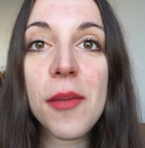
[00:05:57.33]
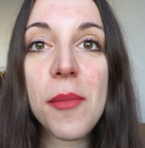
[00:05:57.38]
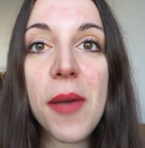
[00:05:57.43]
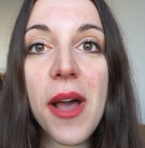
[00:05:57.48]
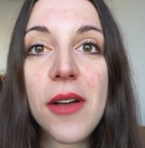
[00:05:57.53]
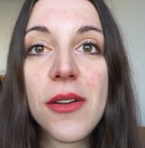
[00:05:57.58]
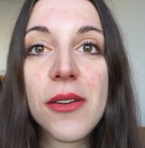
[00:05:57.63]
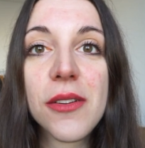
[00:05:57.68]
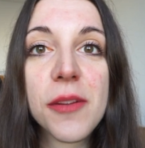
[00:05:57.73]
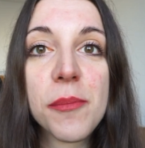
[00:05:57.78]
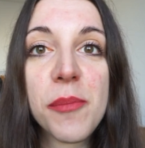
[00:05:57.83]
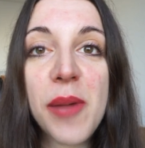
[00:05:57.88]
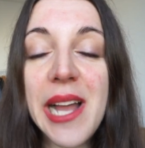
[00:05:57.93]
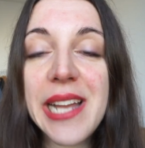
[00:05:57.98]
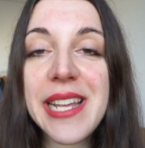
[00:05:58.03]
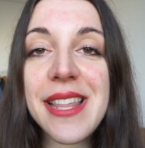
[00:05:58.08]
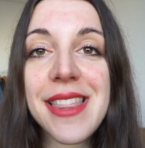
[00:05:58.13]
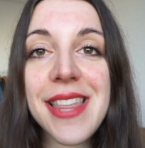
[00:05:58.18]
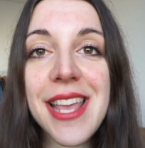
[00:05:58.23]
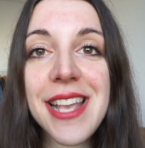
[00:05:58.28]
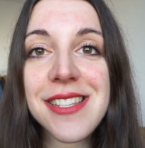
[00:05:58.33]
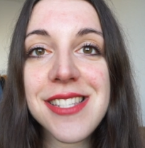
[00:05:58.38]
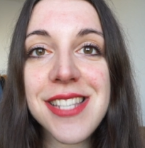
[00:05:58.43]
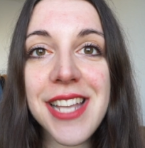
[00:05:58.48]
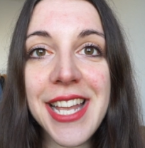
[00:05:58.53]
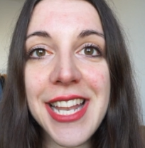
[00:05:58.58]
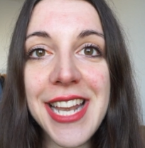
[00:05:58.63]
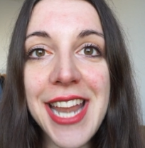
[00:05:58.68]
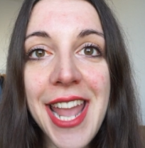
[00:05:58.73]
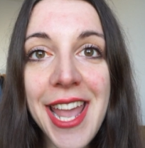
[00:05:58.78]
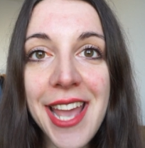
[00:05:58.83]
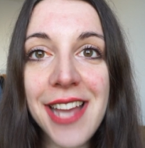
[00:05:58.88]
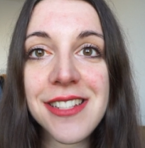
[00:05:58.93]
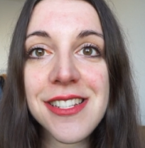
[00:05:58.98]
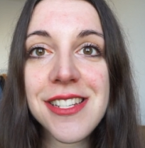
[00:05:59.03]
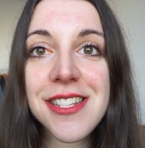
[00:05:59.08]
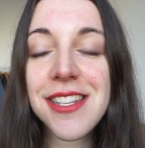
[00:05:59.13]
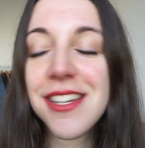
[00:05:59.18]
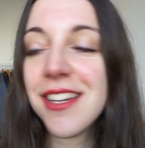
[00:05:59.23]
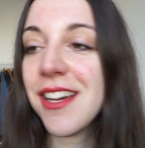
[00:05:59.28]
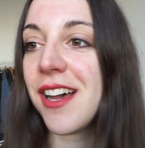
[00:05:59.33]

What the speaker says: about buying things secondhand.